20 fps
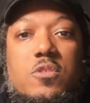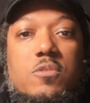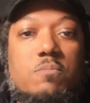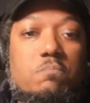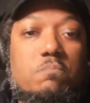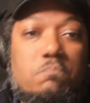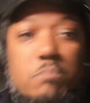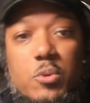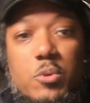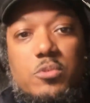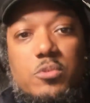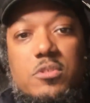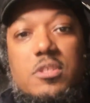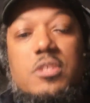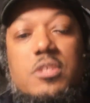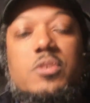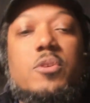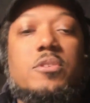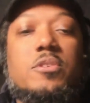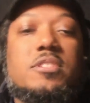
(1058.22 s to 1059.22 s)
boost
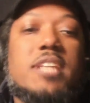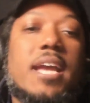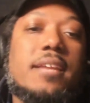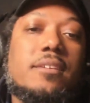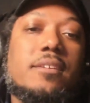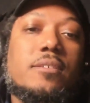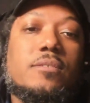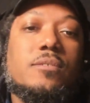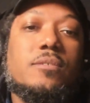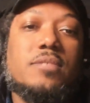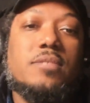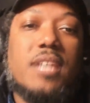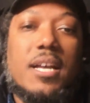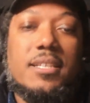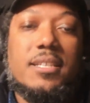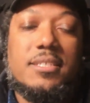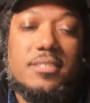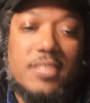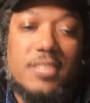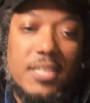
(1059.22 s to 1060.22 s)
your technical
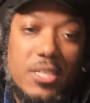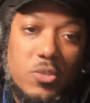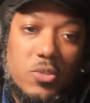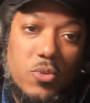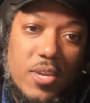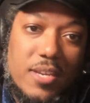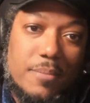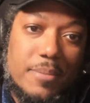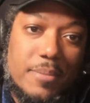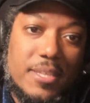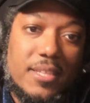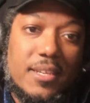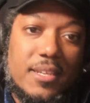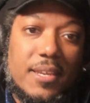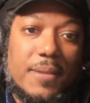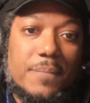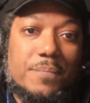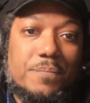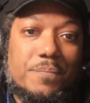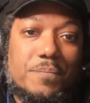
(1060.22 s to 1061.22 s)
knowledge and credibility.